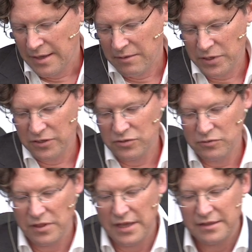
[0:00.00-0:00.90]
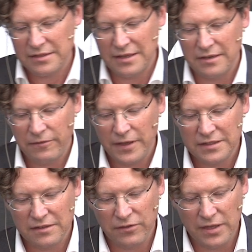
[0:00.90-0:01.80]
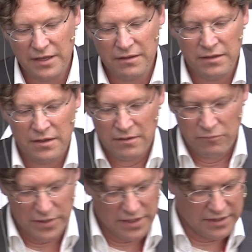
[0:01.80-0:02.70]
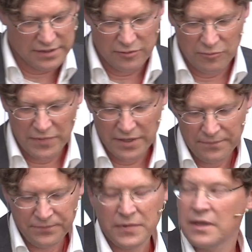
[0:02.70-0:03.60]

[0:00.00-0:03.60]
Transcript: And when you do that, then effectively, we are assuming